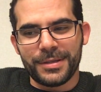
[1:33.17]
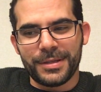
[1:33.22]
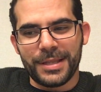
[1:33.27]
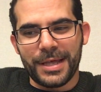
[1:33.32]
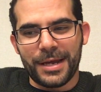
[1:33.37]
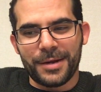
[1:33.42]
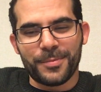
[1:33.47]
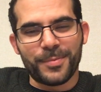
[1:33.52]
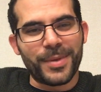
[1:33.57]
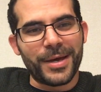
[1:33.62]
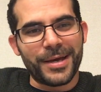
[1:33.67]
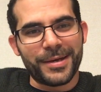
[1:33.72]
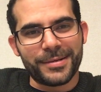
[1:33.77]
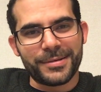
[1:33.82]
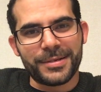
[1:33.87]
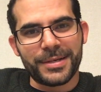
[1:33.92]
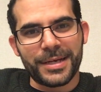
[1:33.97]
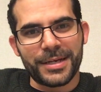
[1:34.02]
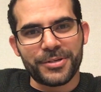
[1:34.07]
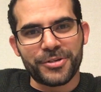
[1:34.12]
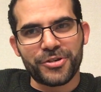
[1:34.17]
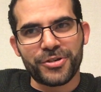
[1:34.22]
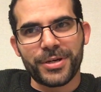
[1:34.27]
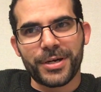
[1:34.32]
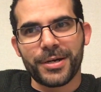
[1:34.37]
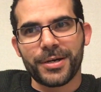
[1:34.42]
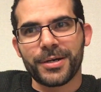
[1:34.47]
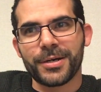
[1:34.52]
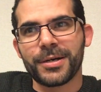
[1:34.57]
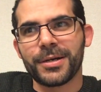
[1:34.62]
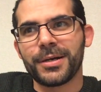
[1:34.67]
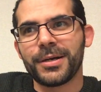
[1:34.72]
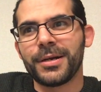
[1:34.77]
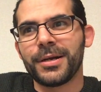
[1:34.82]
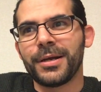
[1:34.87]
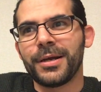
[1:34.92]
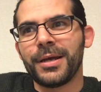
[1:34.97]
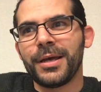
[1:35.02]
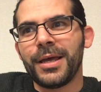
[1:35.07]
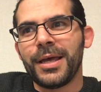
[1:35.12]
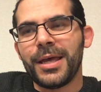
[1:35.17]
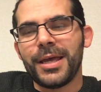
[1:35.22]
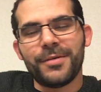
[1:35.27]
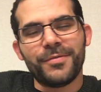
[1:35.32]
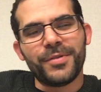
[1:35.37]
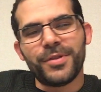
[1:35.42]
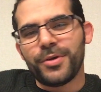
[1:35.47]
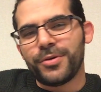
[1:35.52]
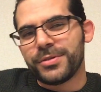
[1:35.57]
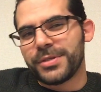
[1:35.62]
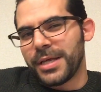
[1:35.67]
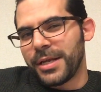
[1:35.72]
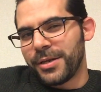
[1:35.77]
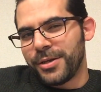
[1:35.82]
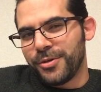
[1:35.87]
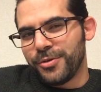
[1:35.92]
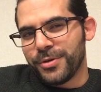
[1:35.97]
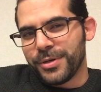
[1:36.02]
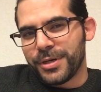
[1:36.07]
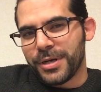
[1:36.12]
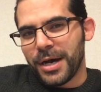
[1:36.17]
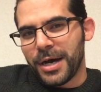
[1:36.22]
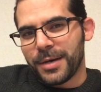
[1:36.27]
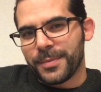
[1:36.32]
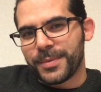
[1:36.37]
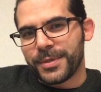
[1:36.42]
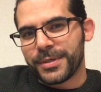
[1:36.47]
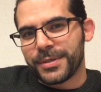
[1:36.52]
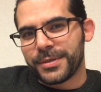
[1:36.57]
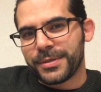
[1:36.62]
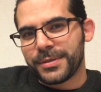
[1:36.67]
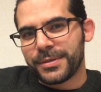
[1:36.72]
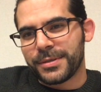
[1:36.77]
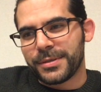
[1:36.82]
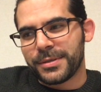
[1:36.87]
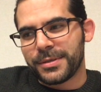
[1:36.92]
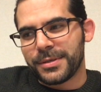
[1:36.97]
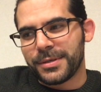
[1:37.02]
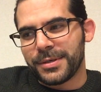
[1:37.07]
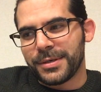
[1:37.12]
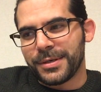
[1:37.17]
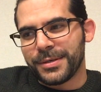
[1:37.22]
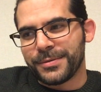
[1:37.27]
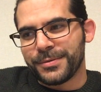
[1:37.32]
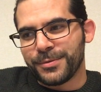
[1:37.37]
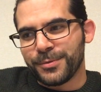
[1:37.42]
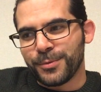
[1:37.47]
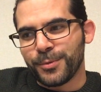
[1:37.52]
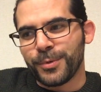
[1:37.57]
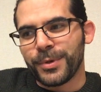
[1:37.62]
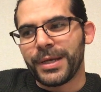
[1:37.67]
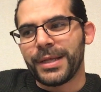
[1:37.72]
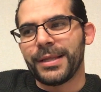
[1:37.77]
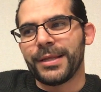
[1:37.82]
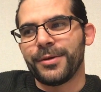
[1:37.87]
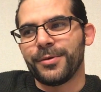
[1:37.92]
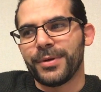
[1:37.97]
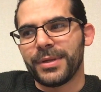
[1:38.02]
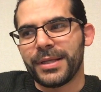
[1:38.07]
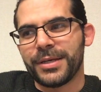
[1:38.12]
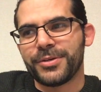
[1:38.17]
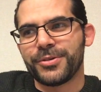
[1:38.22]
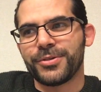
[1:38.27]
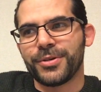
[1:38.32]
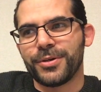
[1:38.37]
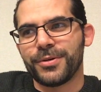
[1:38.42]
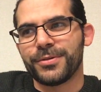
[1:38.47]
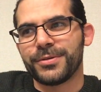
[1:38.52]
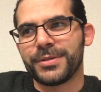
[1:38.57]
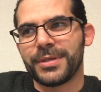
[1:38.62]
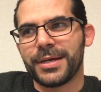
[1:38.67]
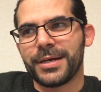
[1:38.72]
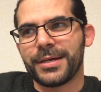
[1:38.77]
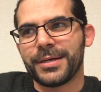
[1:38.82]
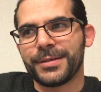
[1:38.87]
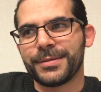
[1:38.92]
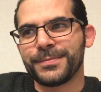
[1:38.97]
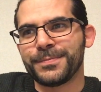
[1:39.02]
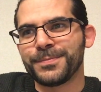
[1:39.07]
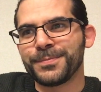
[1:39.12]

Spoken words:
that a pet can share, even those that you adopt, really, really shows that